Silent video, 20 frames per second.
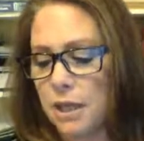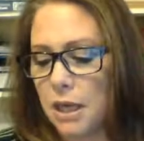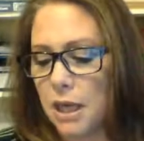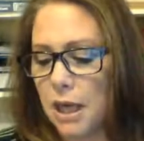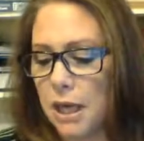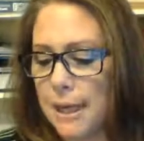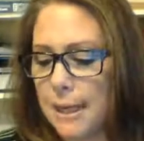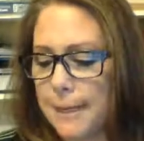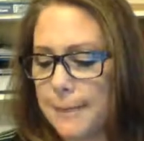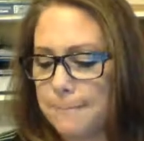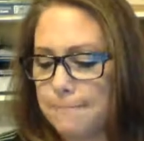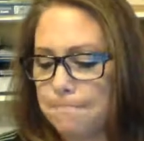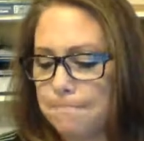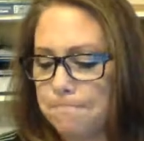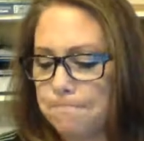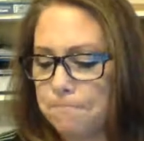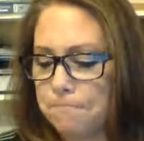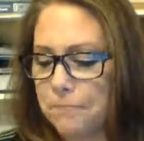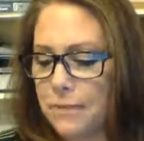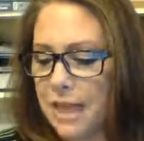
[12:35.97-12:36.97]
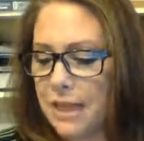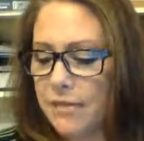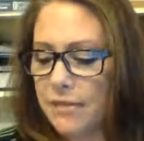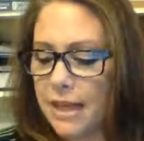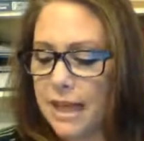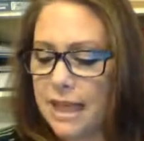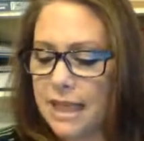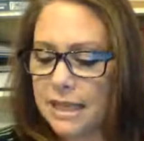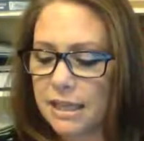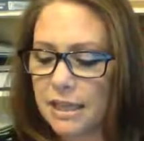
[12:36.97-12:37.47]
And
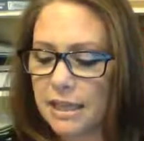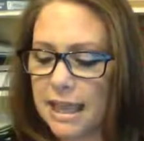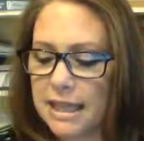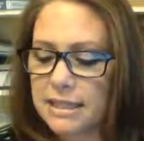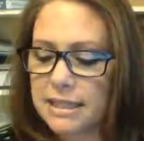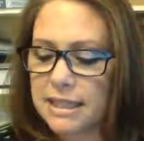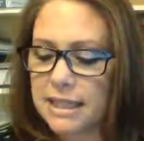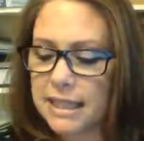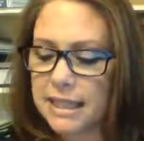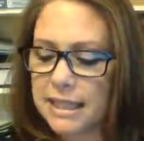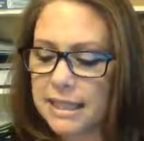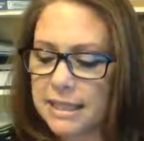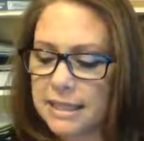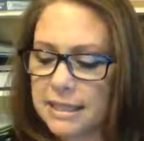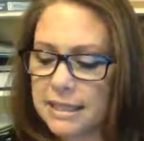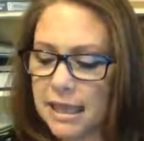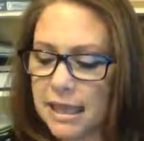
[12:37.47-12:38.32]
then the last thing is